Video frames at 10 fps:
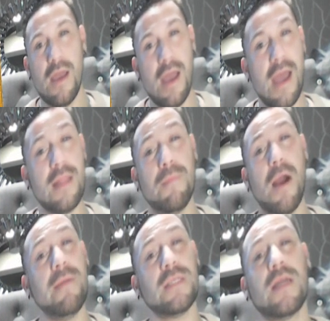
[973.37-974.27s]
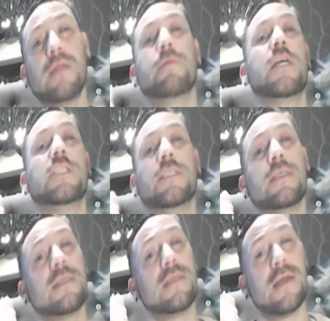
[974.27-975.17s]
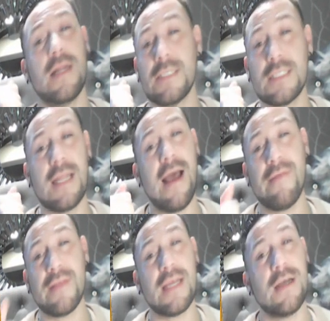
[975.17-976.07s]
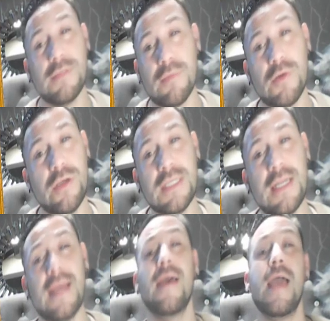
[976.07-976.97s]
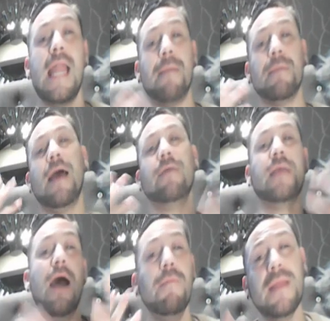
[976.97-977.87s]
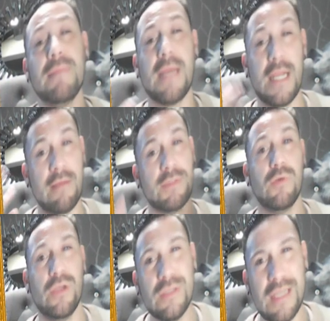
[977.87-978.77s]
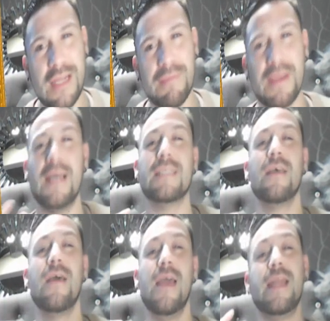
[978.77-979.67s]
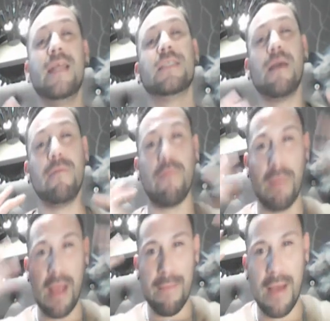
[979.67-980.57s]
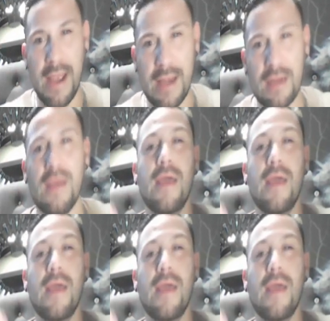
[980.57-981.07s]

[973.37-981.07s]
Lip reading: And the barbers are going to have to get comfortable using it, and I'm going to have to help them getting comfortable using it, because it is coming from my mind.